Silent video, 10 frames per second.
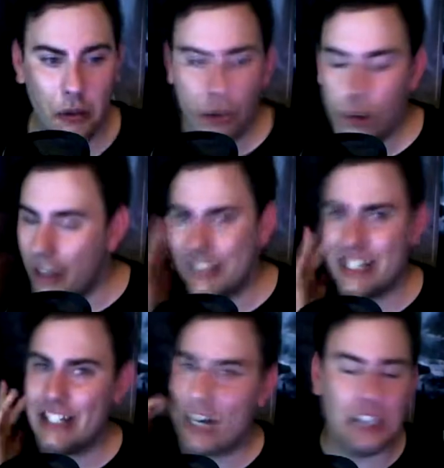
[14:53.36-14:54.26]
And with all that
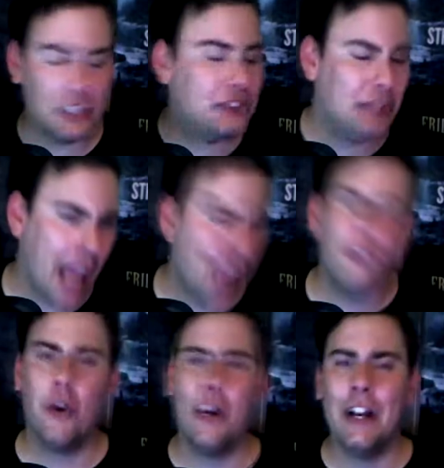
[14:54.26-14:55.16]
said, guys, I'll see
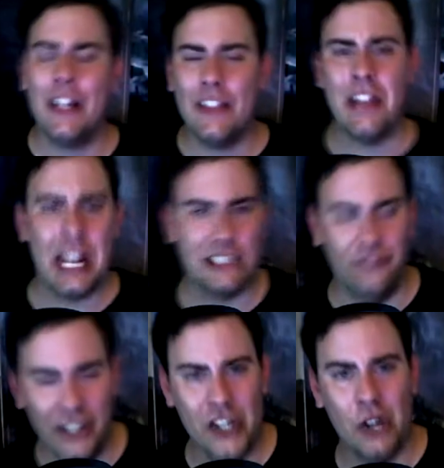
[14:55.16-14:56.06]
everyone in the next
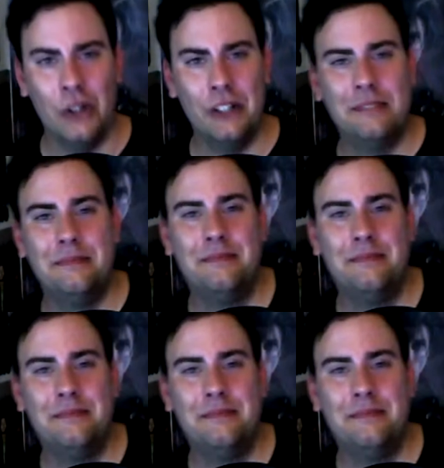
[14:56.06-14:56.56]
video.